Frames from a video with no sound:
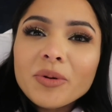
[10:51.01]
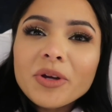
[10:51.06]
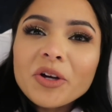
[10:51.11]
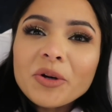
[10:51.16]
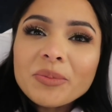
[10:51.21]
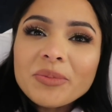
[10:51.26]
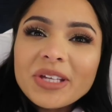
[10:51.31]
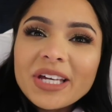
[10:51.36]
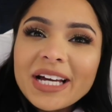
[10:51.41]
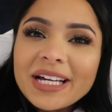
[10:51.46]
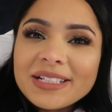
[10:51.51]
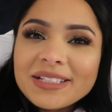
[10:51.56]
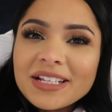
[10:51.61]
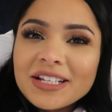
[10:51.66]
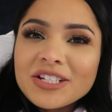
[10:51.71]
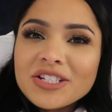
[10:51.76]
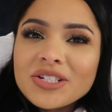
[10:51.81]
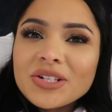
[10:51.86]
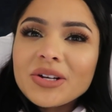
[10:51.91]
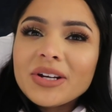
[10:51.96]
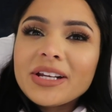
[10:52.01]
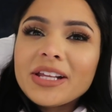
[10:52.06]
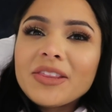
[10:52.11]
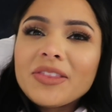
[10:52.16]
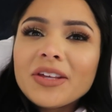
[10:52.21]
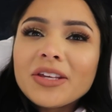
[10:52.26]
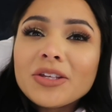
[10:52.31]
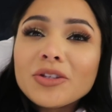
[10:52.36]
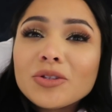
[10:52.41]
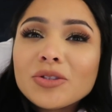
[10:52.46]
We hope you guys enjoyed
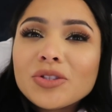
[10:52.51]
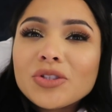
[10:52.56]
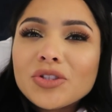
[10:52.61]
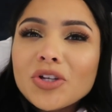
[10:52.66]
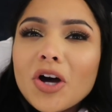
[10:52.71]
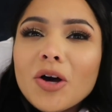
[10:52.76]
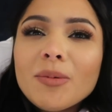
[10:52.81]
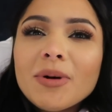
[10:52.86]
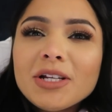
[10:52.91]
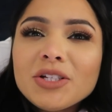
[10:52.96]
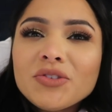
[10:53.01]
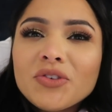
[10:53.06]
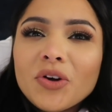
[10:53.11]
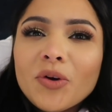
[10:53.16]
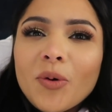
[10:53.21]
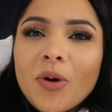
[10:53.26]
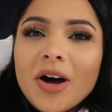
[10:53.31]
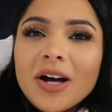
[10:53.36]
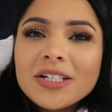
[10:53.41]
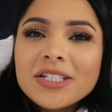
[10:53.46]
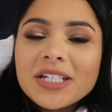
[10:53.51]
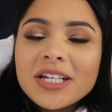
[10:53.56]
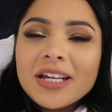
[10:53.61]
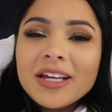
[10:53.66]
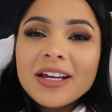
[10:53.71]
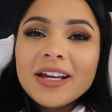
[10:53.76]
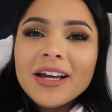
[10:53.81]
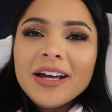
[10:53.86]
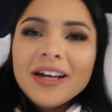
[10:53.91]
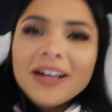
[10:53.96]
it. Thank you so much for
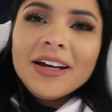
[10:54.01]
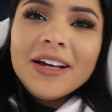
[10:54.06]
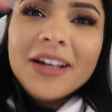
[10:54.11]
watching.